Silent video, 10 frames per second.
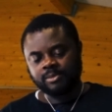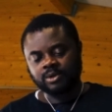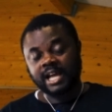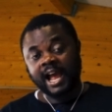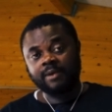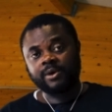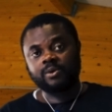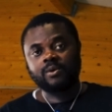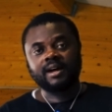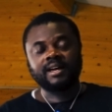but I want to
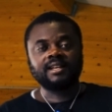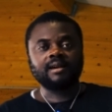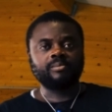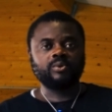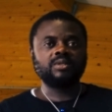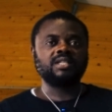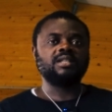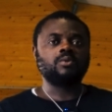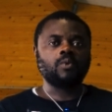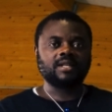go ahead and put in
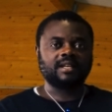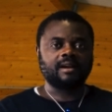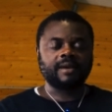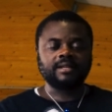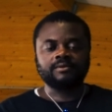a one terabyte